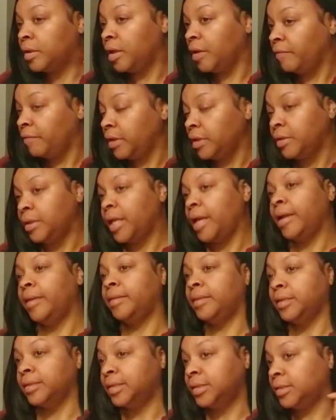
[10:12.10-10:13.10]
giving
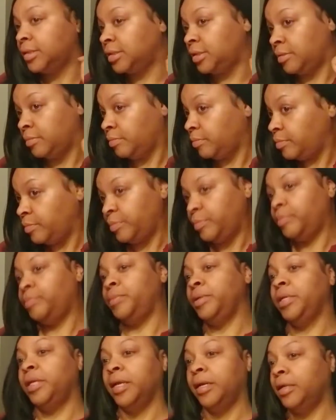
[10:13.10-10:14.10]
that this is
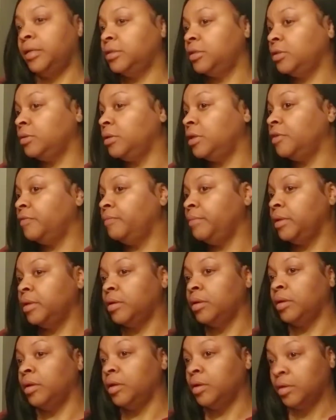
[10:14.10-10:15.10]
beginning to give me a
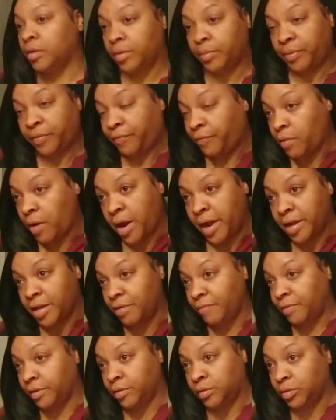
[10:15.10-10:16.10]
look before I
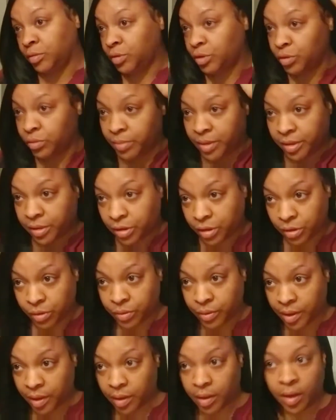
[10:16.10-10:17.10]
even do too much
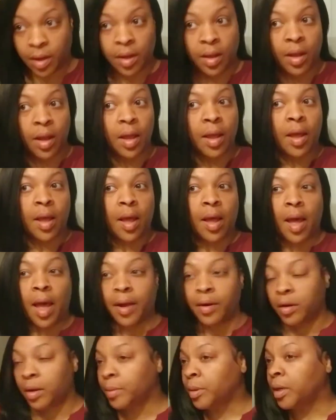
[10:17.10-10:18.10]
to it,
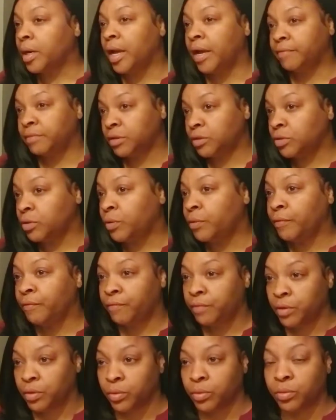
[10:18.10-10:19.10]
I know I'm going to have to do a
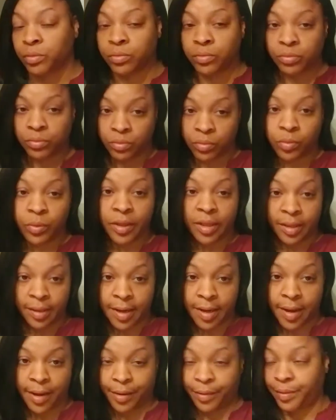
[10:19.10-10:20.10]
review with it
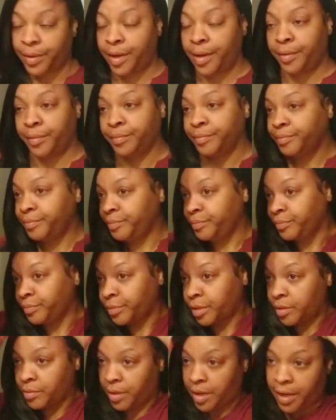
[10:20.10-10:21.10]
down
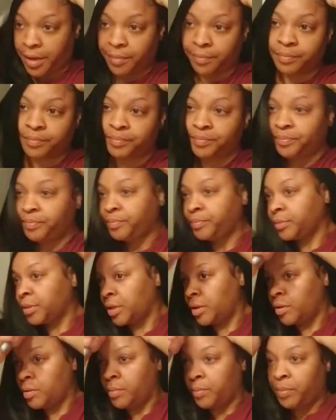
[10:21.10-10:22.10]
now. Okay?
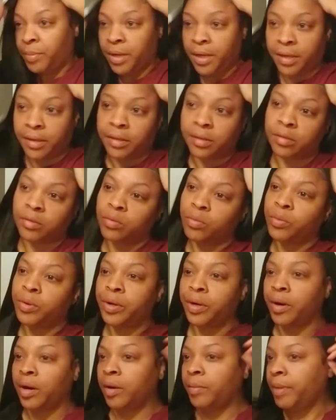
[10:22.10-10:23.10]
But
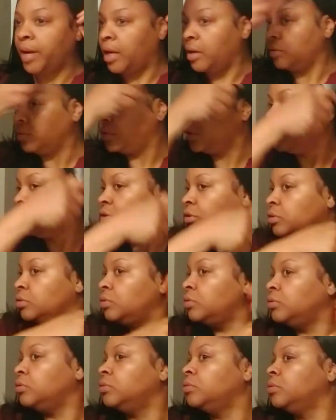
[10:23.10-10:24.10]
we're about
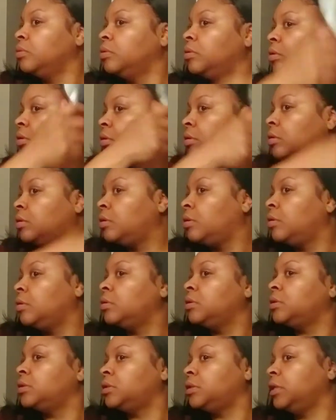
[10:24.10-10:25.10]
to
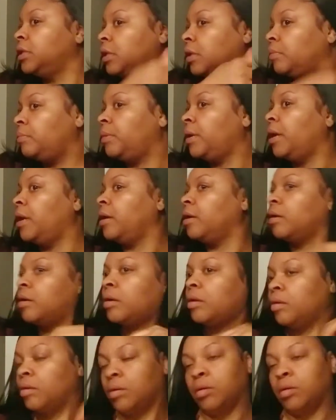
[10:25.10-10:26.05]
slick it back.